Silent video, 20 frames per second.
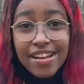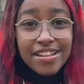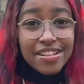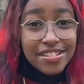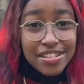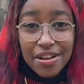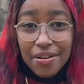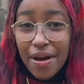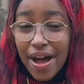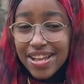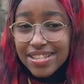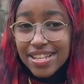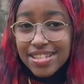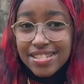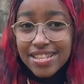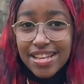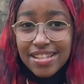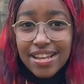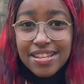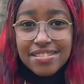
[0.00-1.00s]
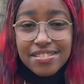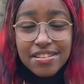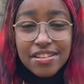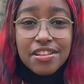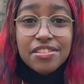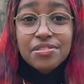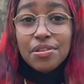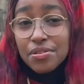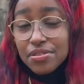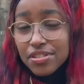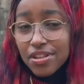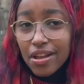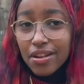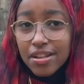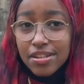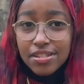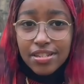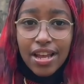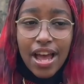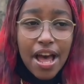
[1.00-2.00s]
So as I said, I study
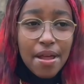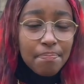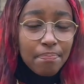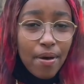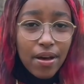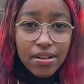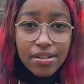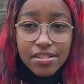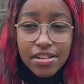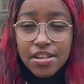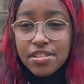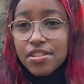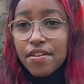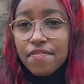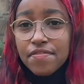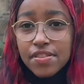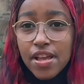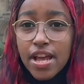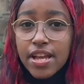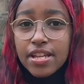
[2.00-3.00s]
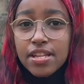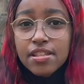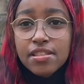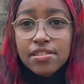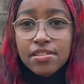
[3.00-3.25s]
sociology and politics of science.